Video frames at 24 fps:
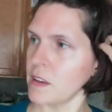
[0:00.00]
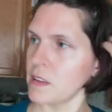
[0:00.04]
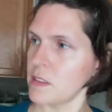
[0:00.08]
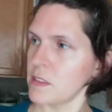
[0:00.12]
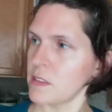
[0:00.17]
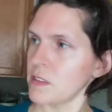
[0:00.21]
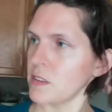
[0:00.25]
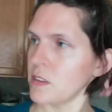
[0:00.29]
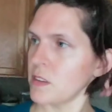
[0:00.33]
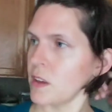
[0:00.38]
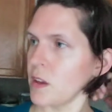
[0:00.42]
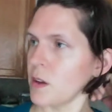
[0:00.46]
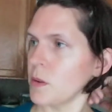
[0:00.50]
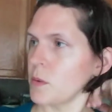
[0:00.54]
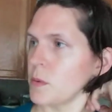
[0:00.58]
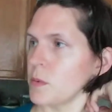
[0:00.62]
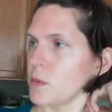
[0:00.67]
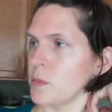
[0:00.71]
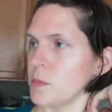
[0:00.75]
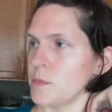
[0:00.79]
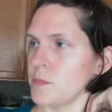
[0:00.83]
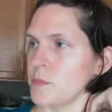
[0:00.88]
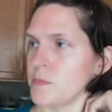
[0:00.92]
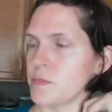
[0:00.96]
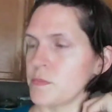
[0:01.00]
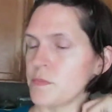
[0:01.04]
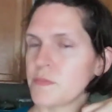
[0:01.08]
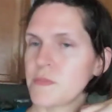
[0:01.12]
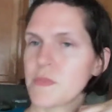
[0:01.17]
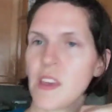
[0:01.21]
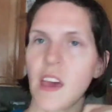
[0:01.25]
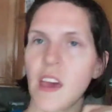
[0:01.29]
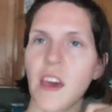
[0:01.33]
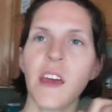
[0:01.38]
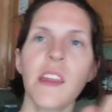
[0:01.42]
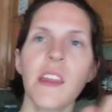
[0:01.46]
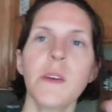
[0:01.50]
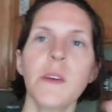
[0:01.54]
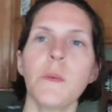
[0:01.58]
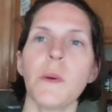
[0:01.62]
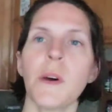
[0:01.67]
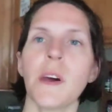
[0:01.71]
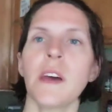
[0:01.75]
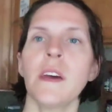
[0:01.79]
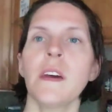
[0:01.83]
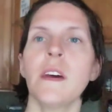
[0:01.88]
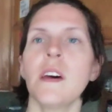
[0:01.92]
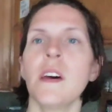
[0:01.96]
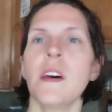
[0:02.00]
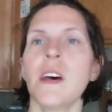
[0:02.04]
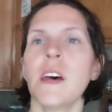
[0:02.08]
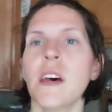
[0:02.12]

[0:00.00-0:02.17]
So, anyway,